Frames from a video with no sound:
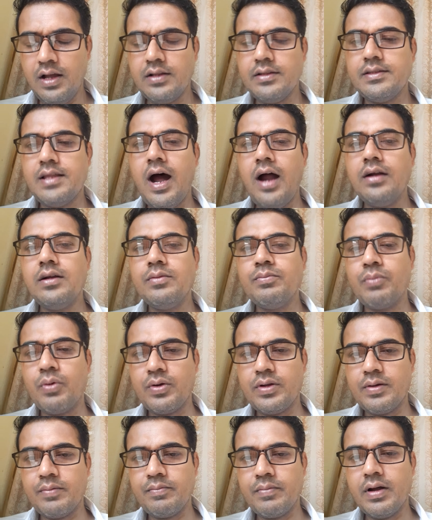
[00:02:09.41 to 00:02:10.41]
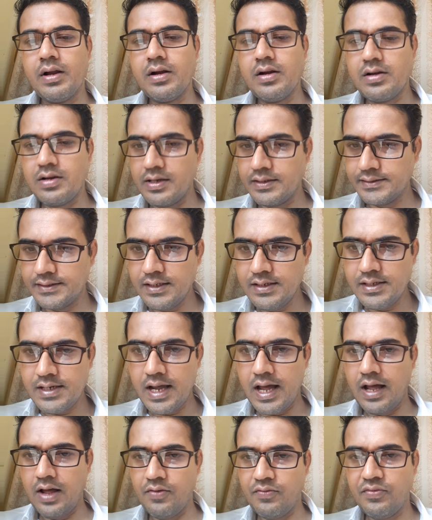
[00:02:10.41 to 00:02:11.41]
that poem doesn't
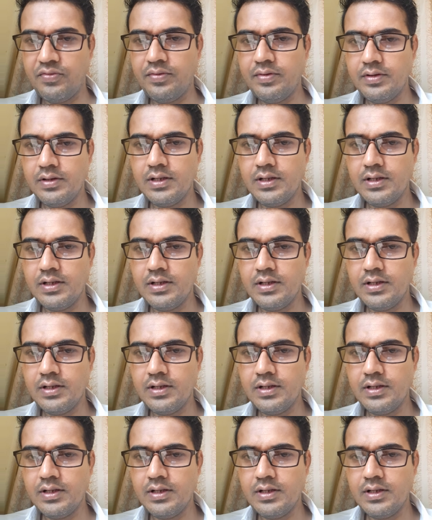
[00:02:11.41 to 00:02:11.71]
have